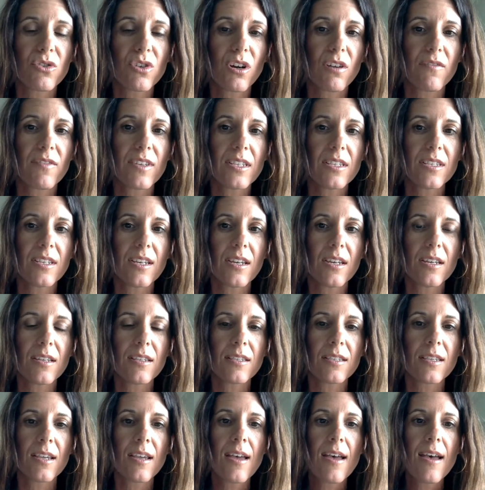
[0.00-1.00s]

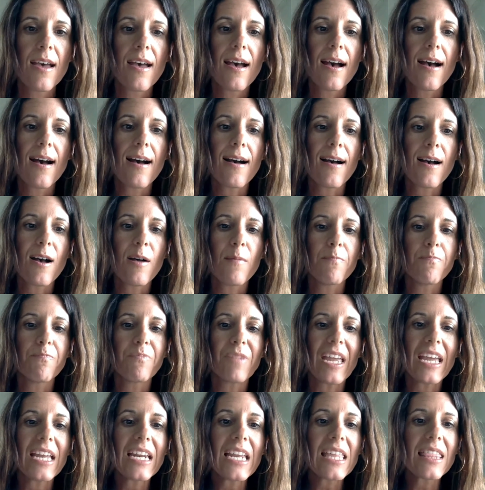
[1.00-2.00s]
services,
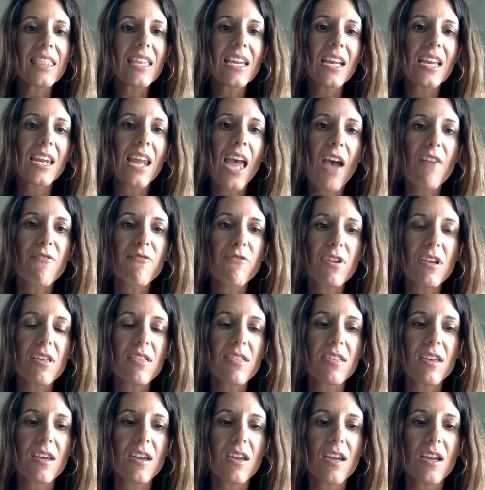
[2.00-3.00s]
anything and
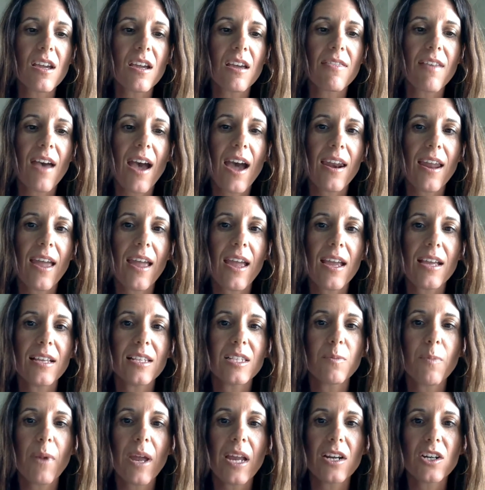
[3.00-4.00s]
everything that a
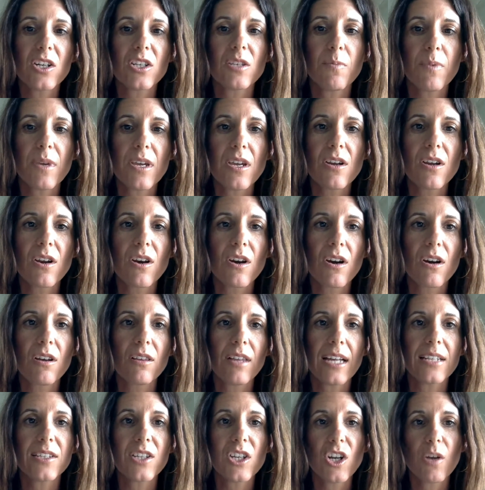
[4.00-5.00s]
Spanish speaker
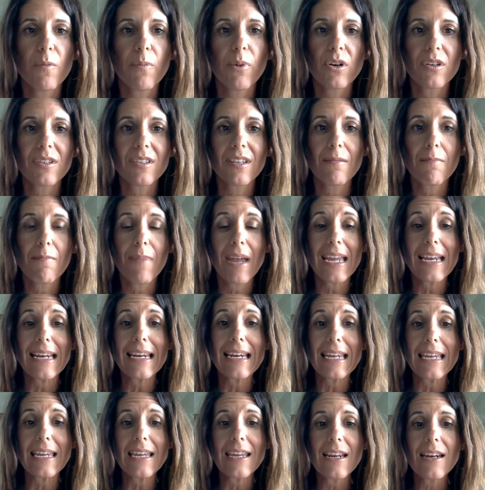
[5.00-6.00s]
Latino person may
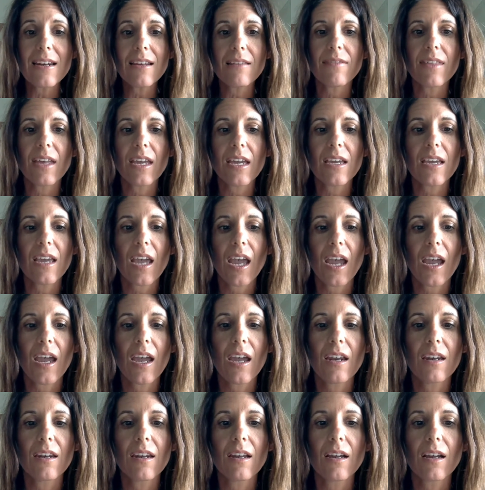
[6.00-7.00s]
need. They
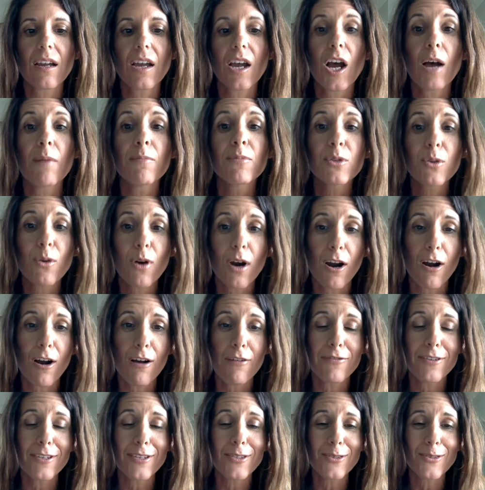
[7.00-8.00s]
can come to our
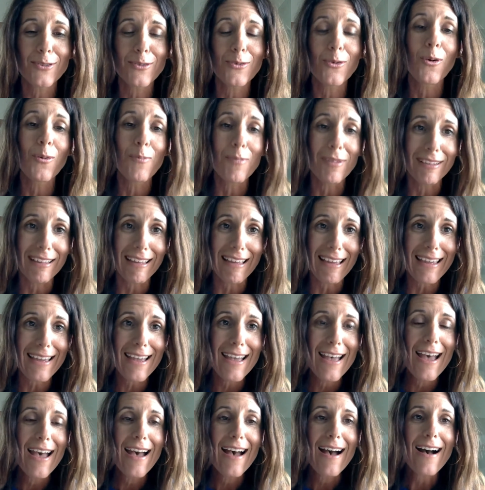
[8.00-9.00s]
office
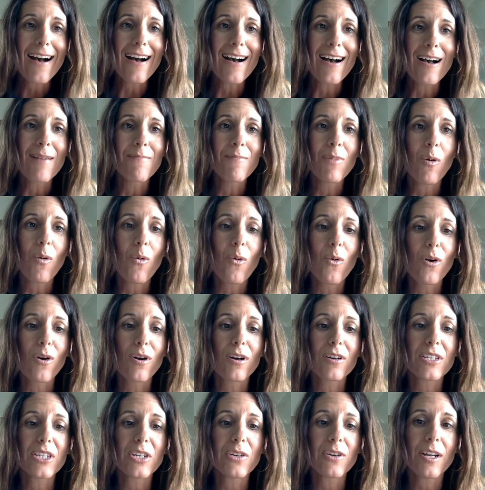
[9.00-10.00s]
normally,
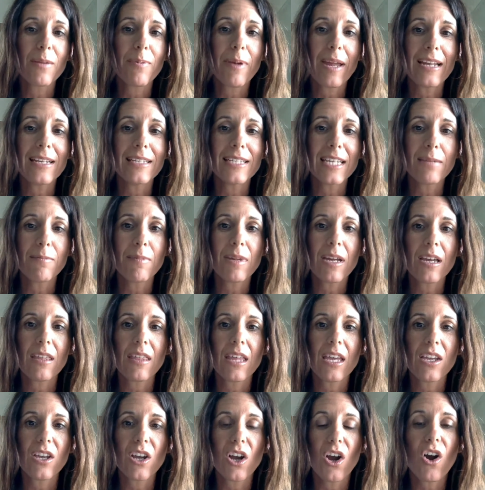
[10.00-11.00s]
or during a pandemic,
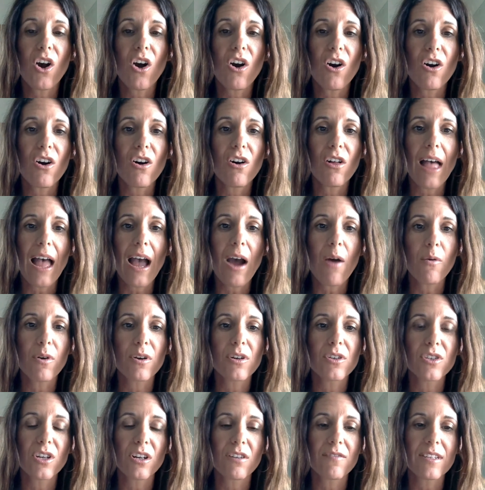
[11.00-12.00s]
they can call
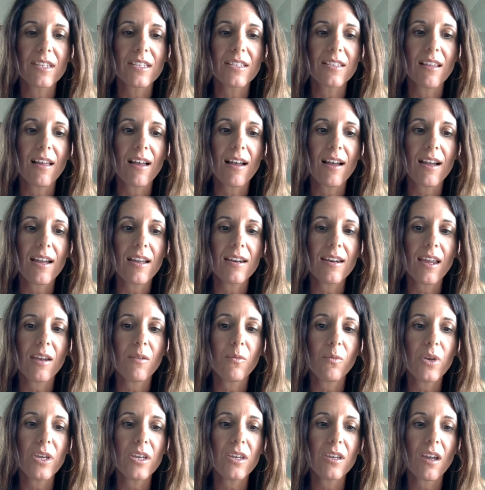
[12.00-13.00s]
our service line,
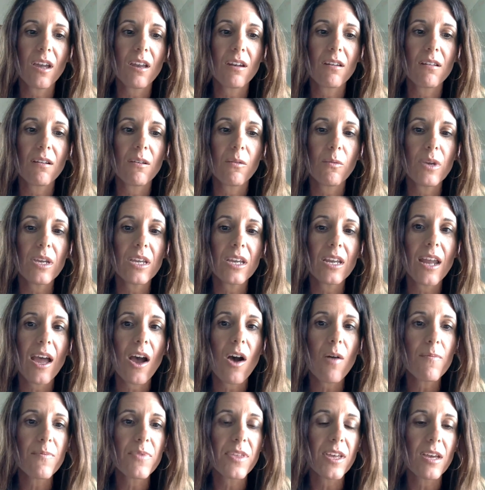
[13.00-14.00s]
and we can
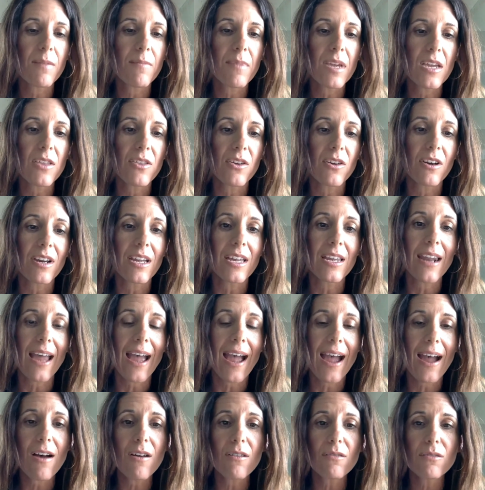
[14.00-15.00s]
help them either
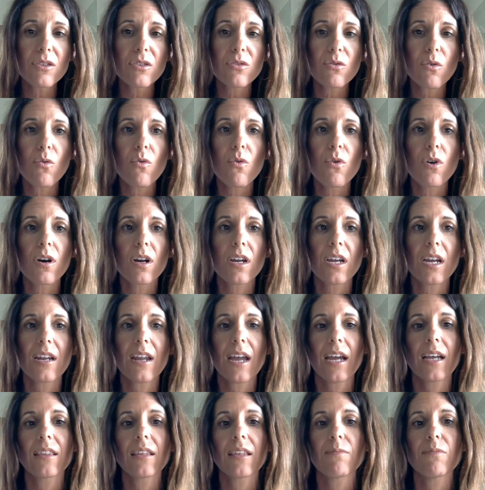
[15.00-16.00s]
in-house or
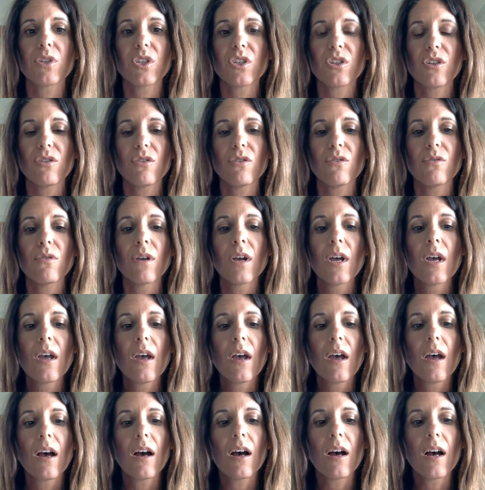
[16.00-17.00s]
connect them to
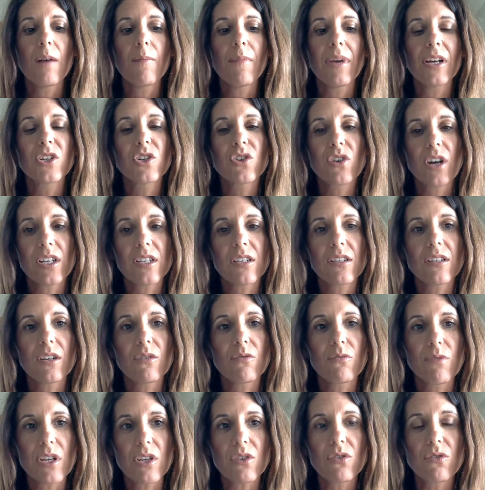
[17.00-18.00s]
a
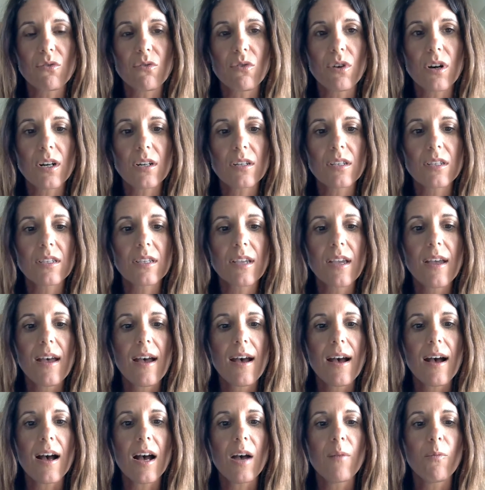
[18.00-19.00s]
trusted resource.
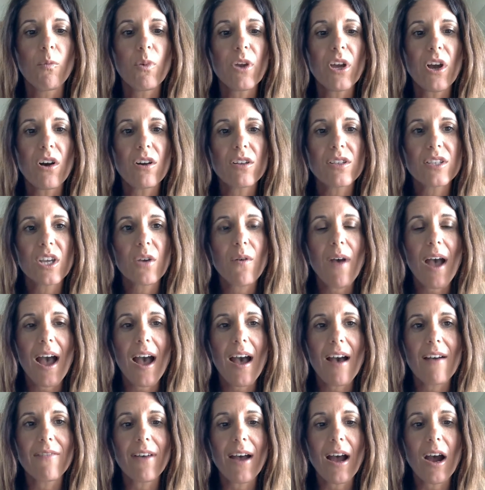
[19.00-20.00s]
We also
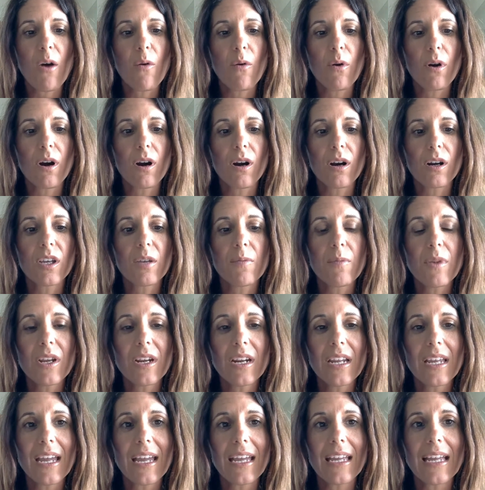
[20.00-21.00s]
have our
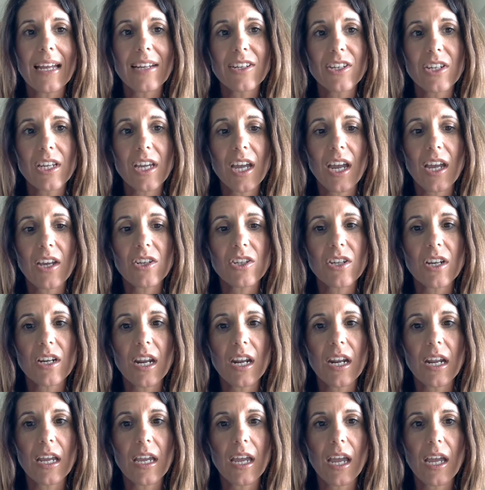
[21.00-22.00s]
community education
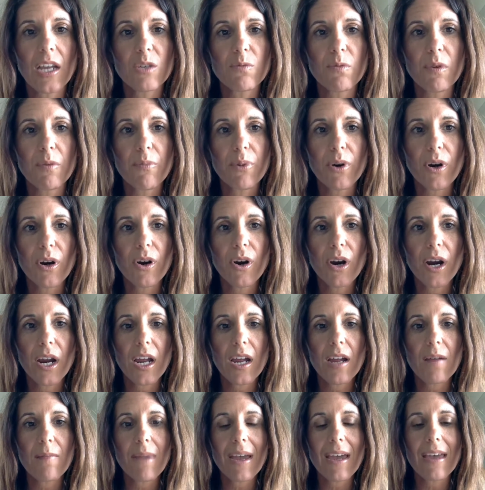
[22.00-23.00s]
and engagement
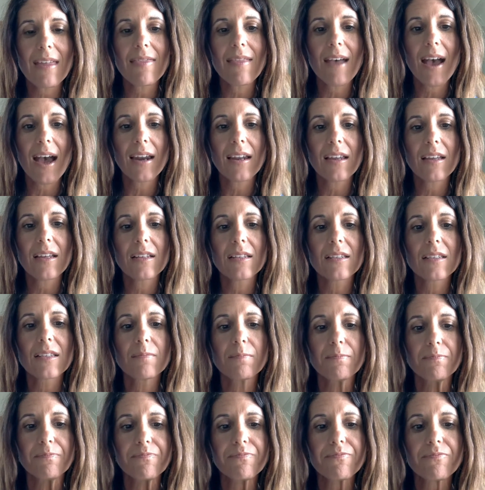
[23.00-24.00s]
program, and that is